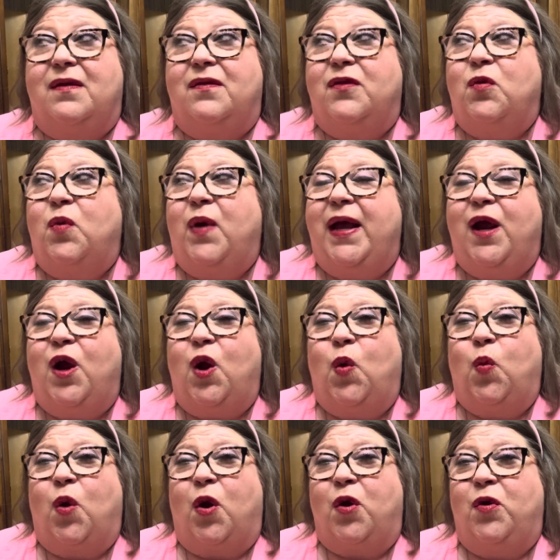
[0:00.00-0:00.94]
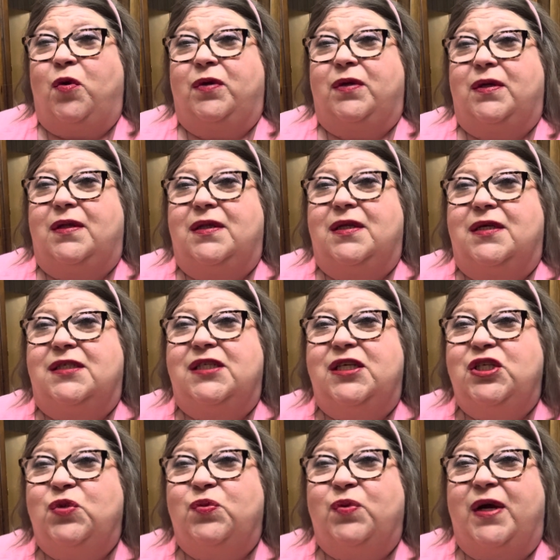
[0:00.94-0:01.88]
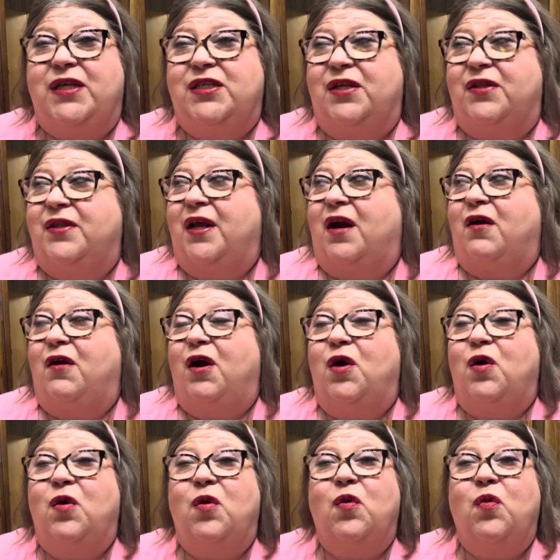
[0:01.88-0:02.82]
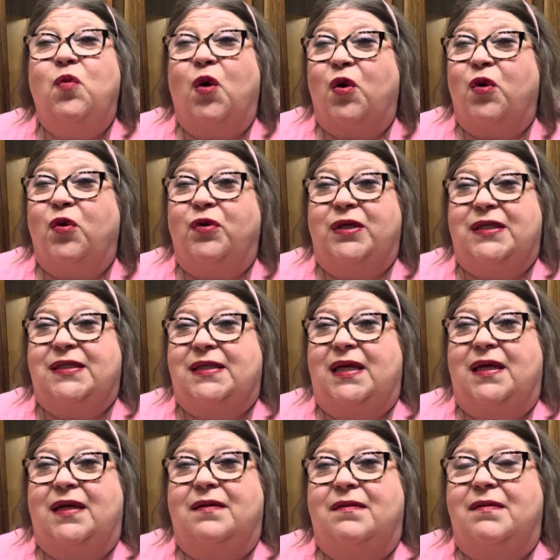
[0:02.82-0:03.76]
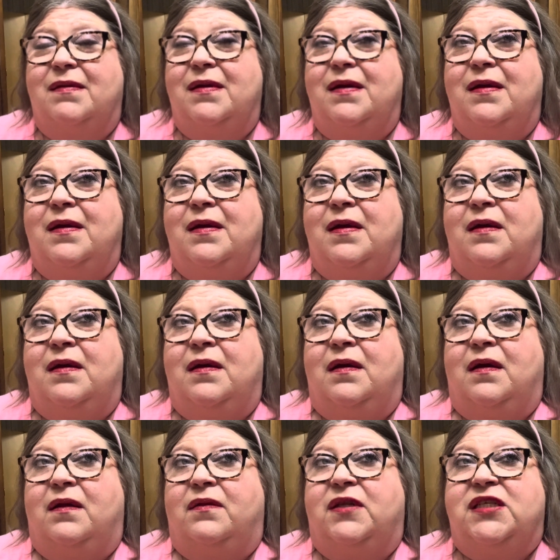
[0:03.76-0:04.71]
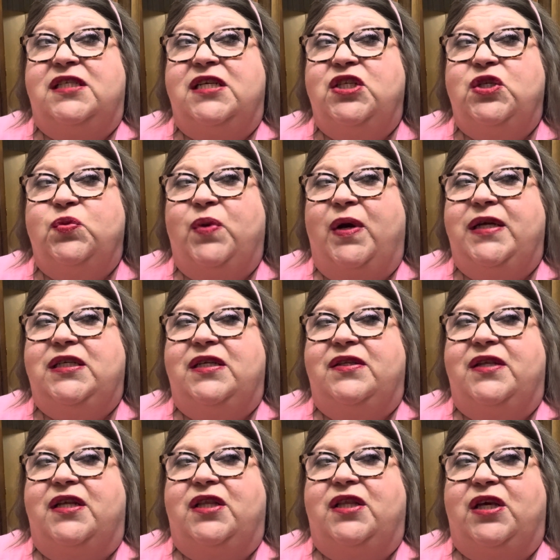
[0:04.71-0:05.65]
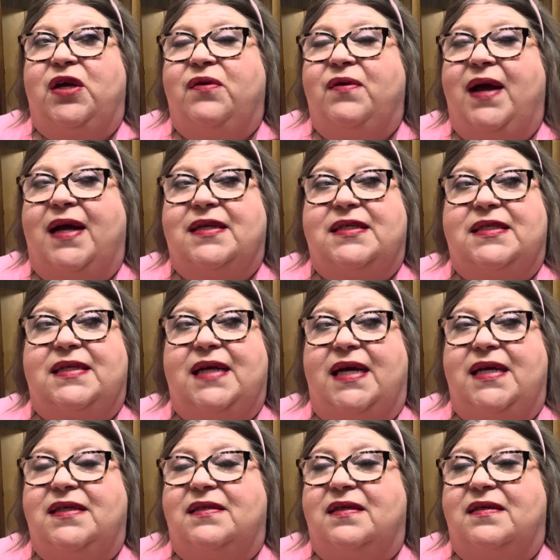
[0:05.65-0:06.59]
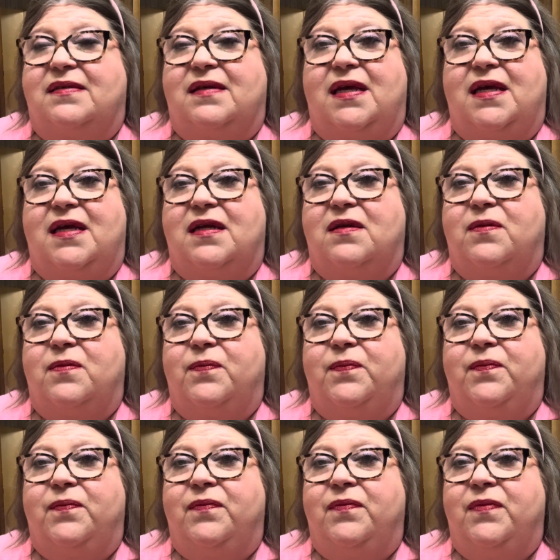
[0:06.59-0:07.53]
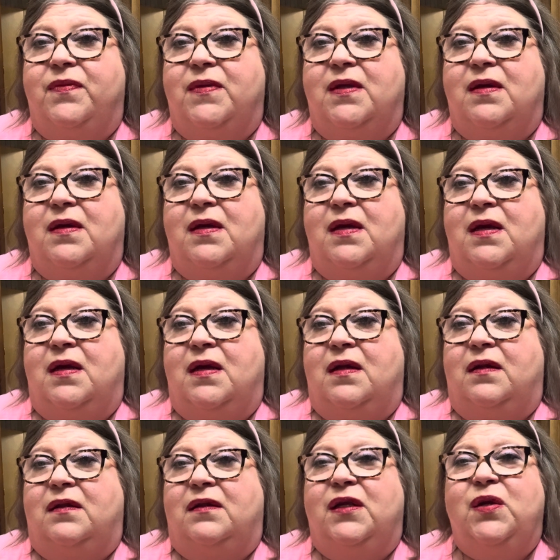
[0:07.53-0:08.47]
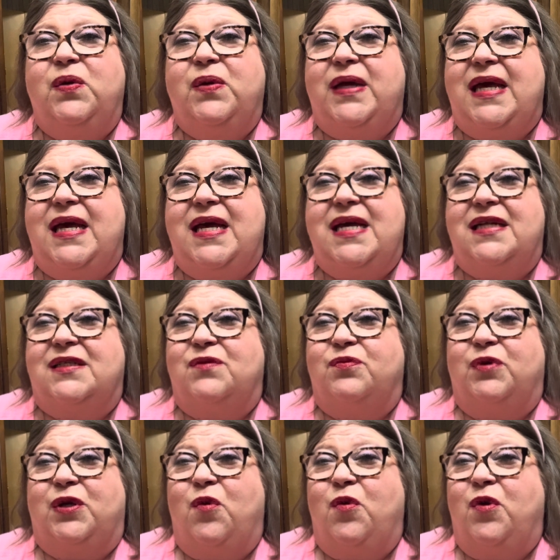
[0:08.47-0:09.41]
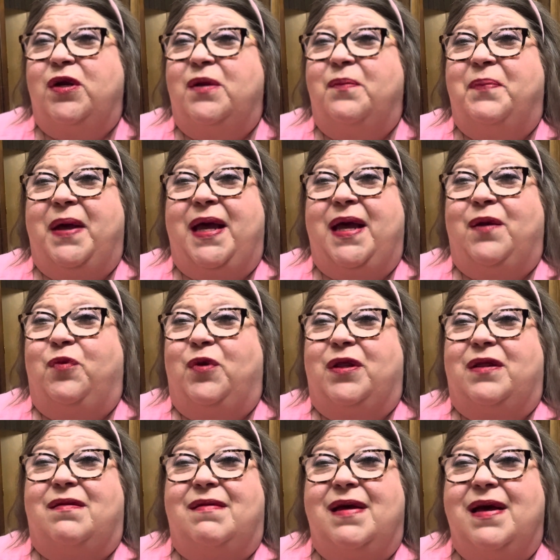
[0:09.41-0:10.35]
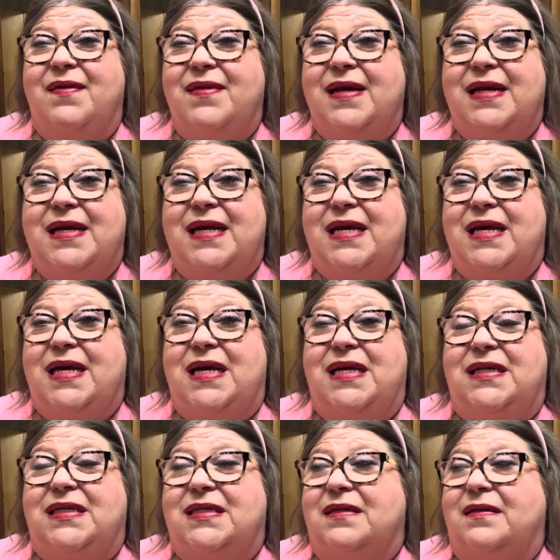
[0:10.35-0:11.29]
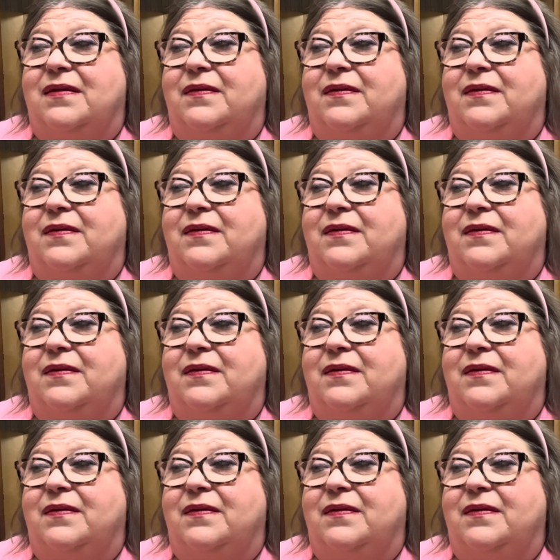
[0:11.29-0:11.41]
The way our world, the situation that our whole world is in, the situation that the United States is in. Little kids were going to bed with nothing to eat.